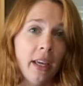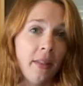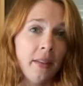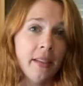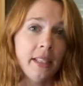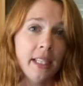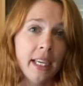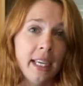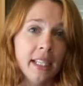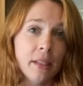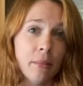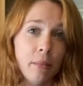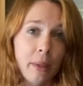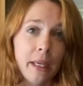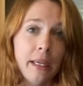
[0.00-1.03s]
and this thing is a
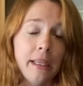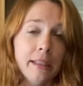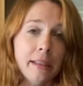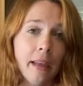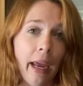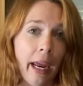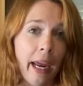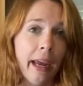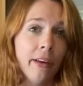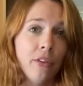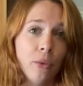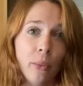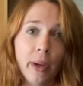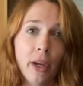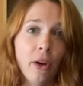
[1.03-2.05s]
beast and
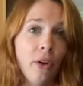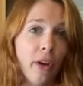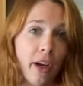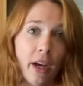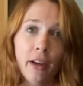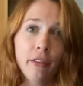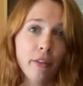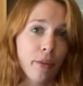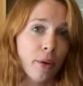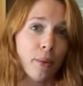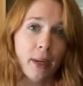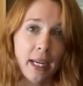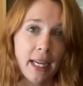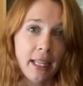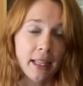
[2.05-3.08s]
will cut through
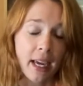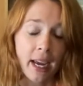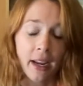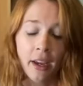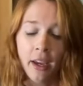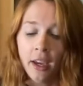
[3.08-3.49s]
anything.